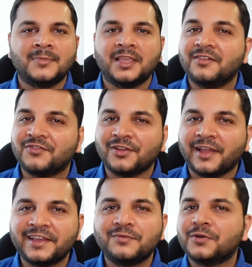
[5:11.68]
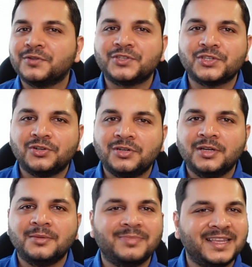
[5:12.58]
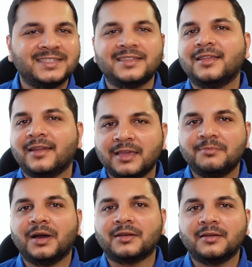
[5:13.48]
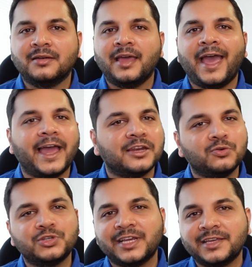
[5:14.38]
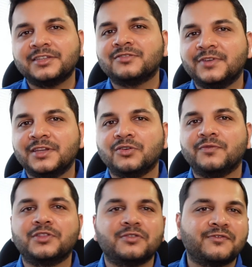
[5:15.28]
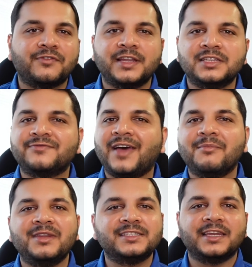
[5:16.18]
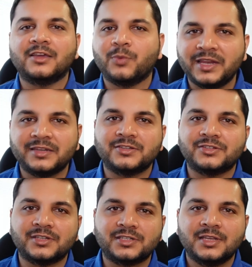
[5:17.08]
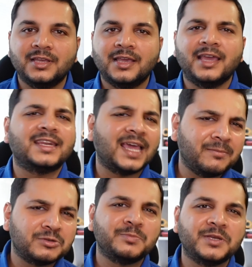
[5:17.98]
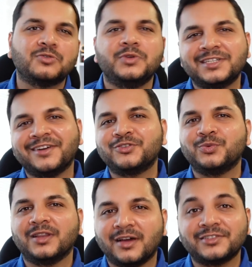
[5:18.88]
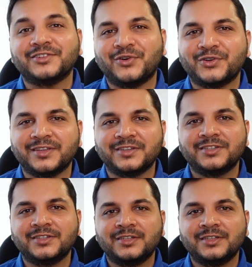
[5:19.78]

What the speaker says: If you liked what you saw, please hit the like button and do share this video with your friends, families and acquaintances. It helps me to reach out to a larger audience.